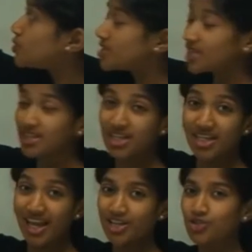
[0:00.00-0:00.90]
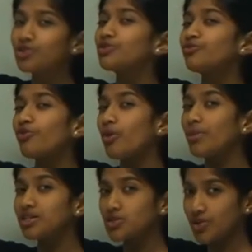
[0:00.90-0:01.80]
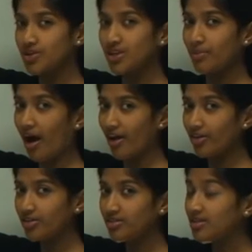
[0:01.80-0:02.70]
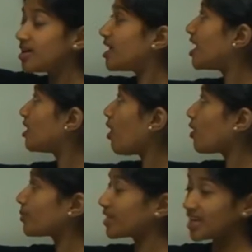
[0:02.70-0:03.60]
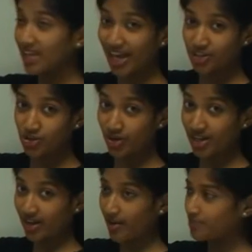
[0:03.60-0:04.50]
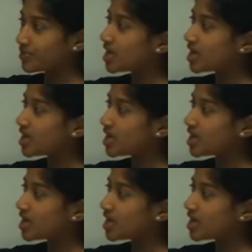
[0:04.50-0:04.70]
losing the electron to form a sodium ion along with an electron here.